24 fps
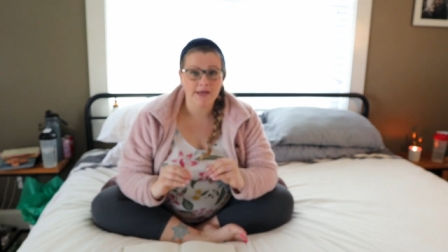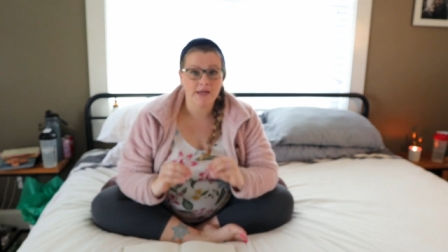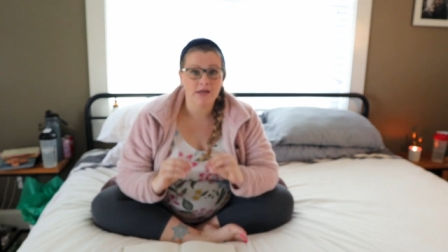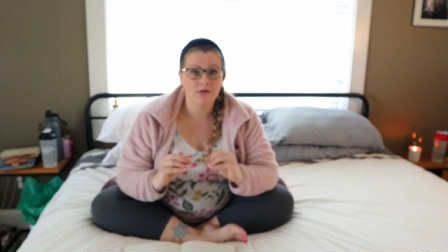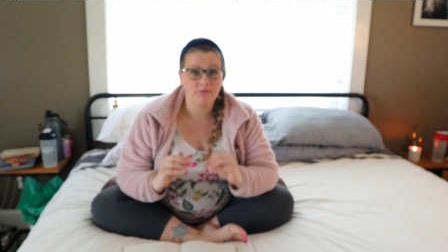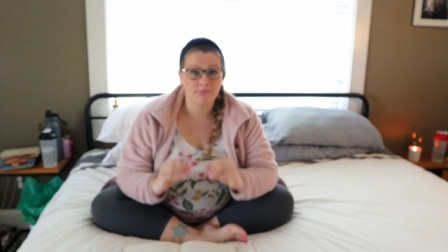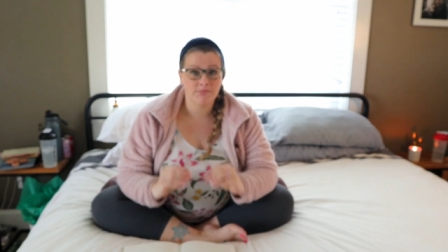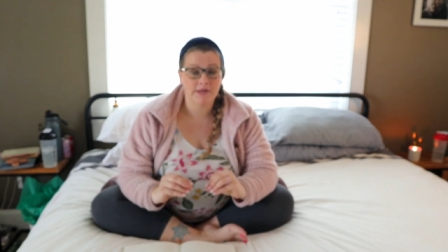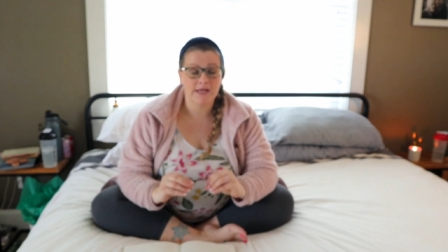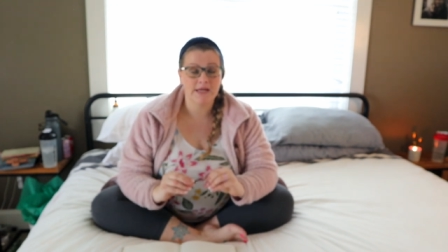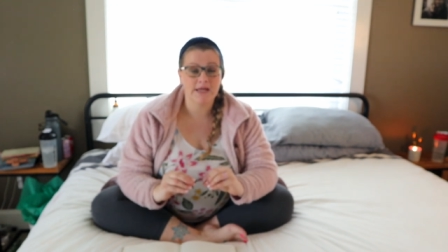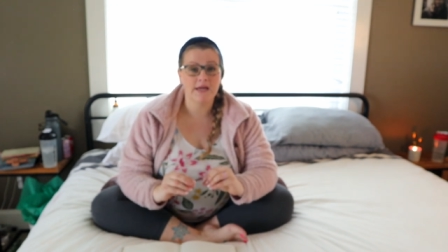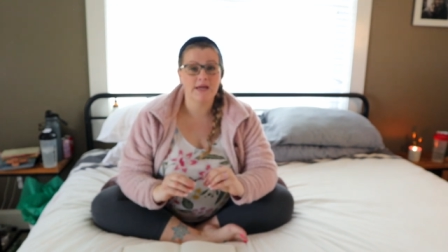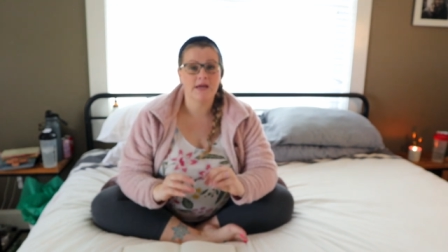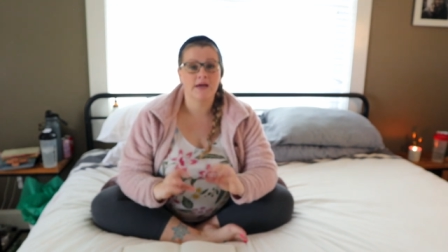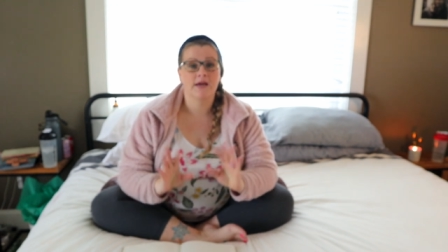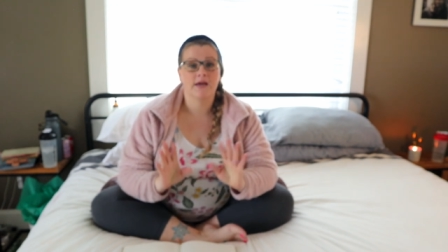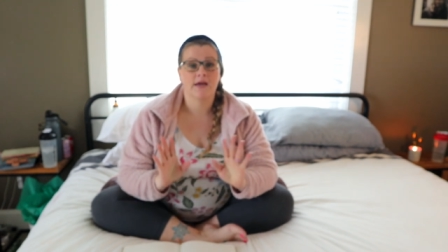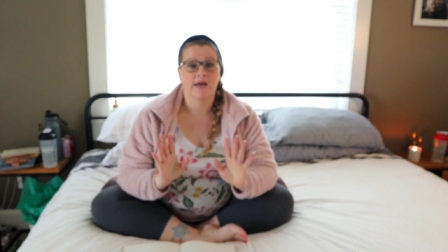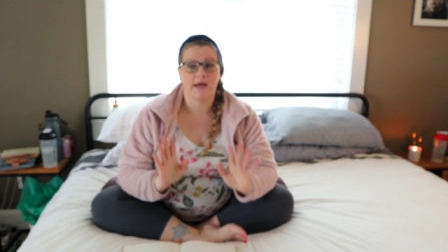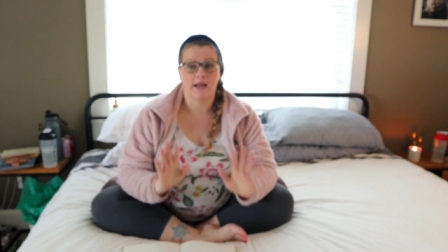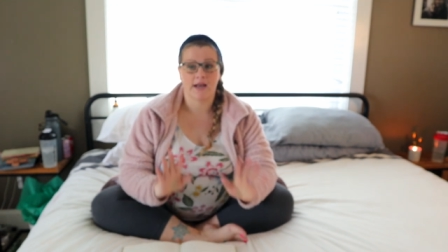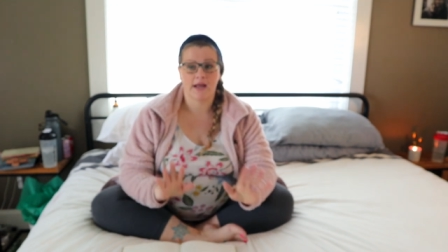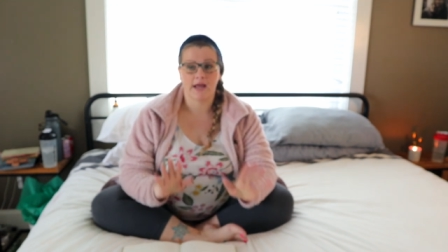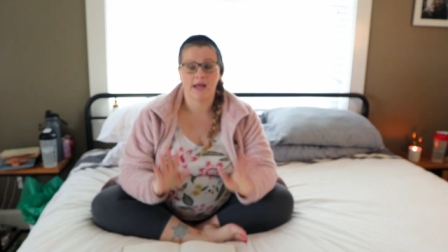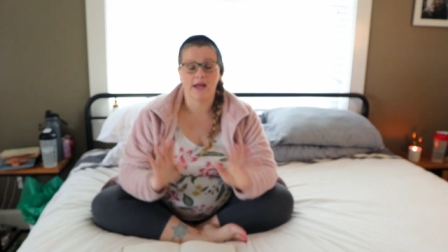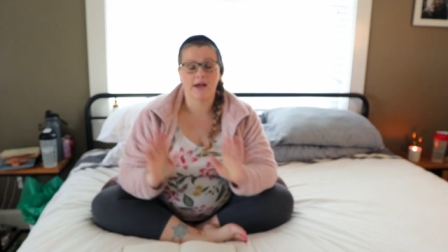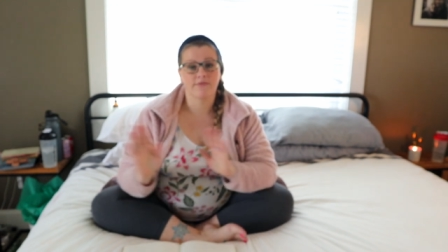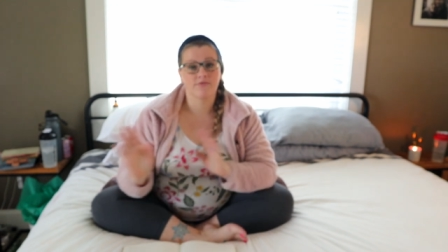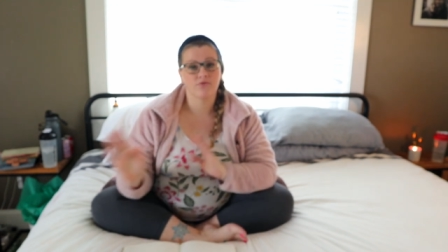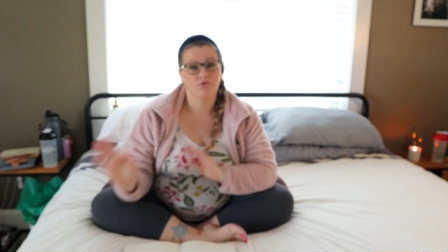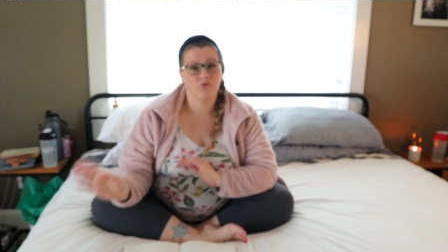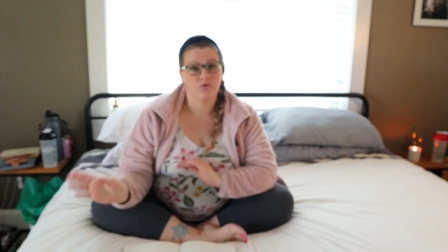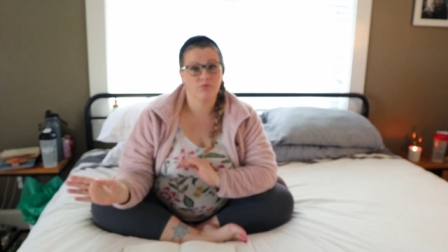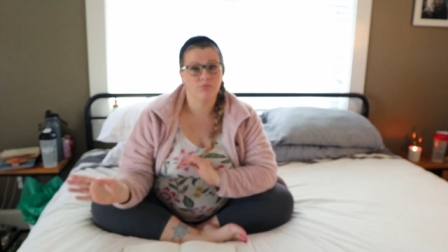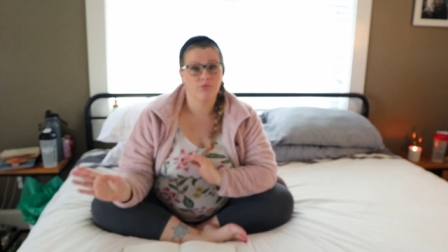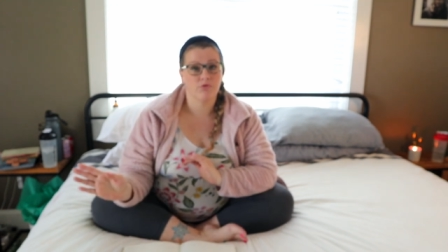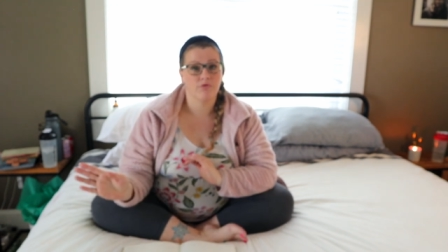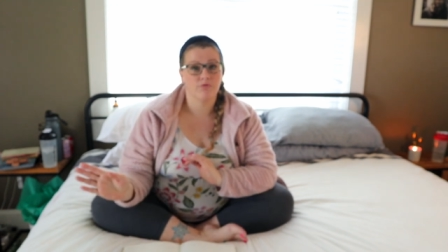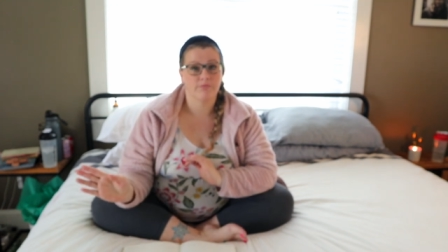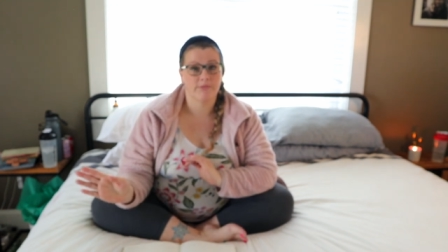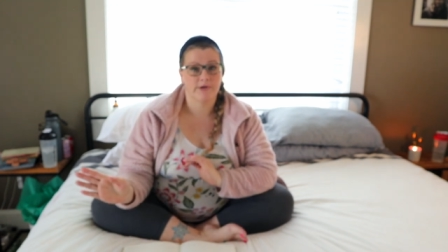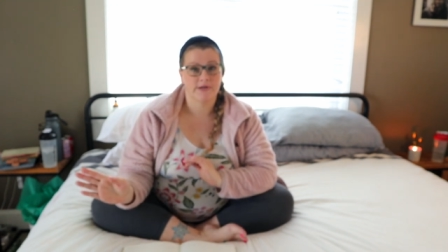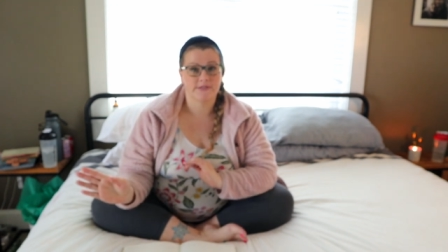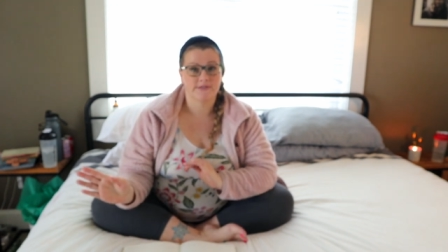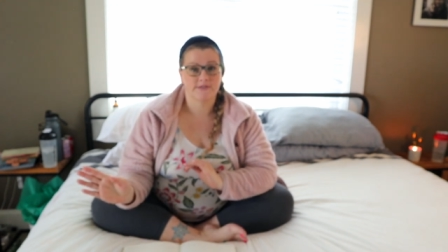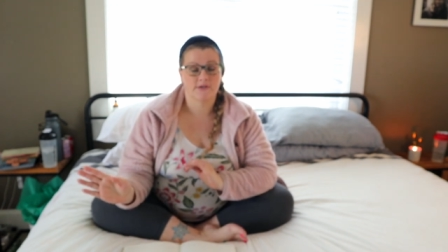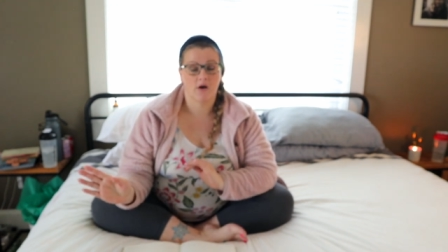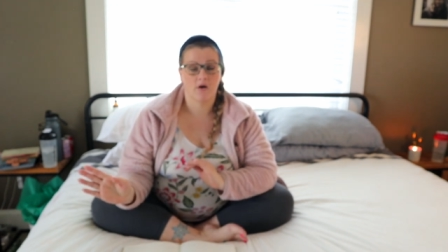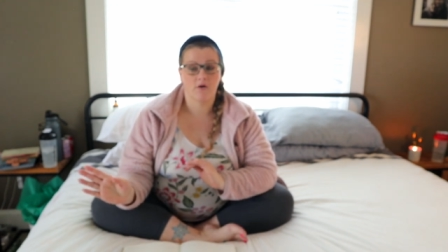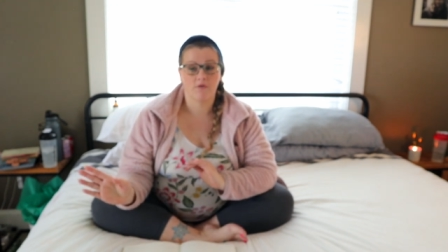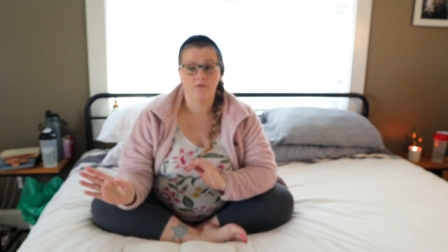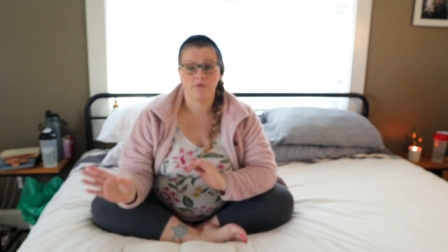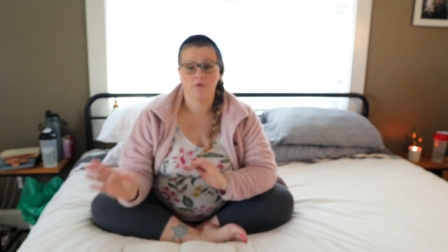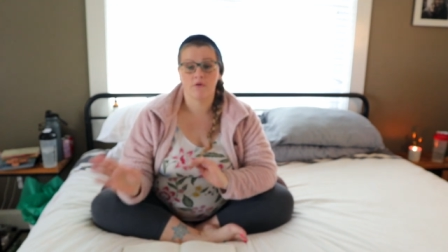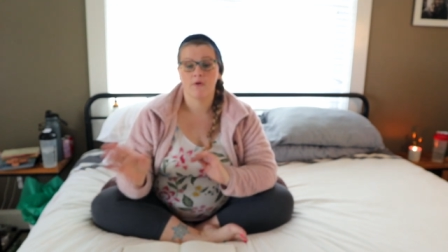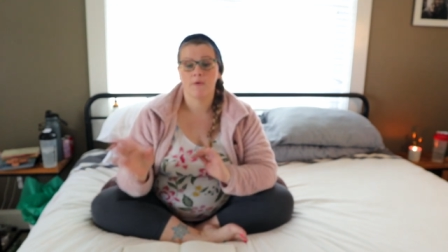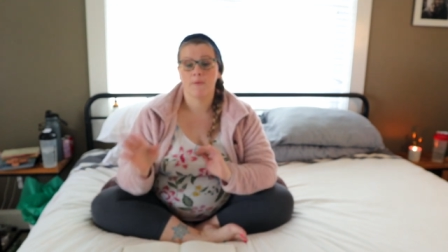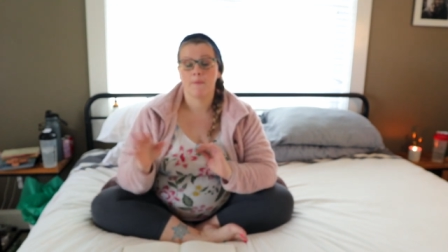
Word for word: can be, and I have to remove myself.